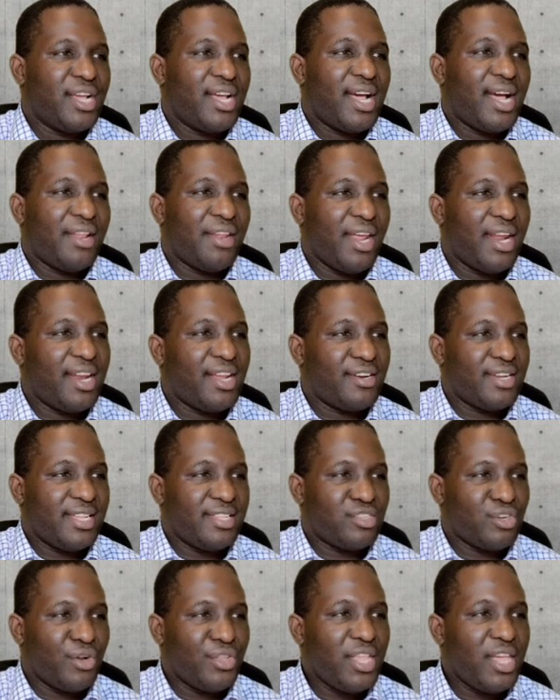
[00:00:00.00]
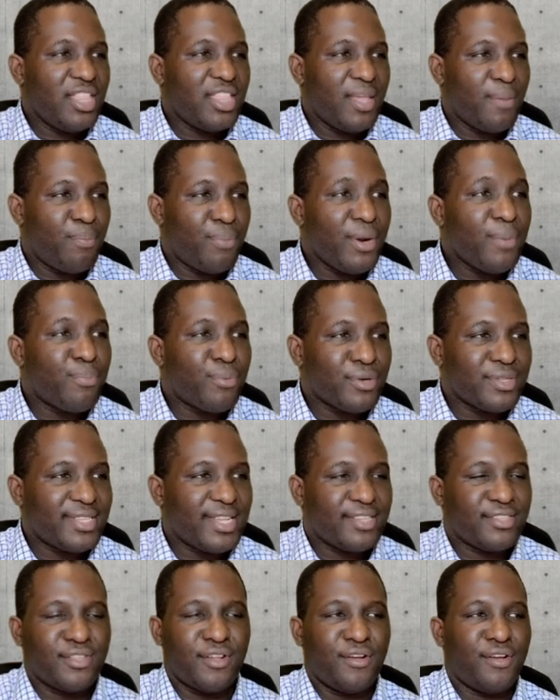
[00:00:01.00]
And then it's running the
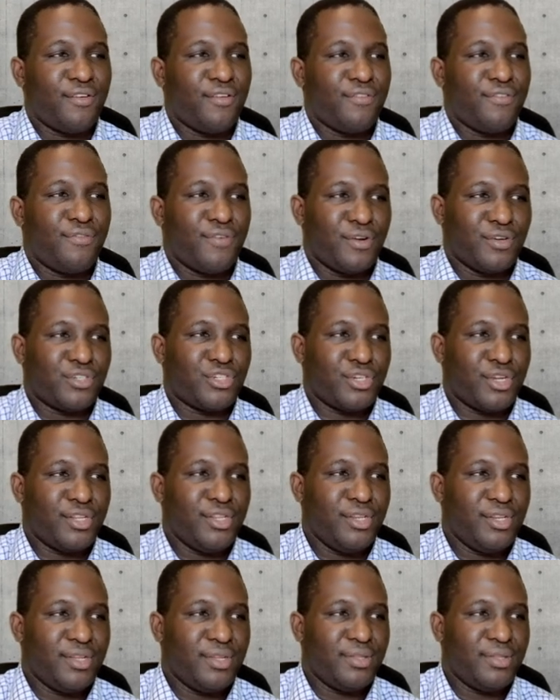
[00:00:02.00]
preprocessor function,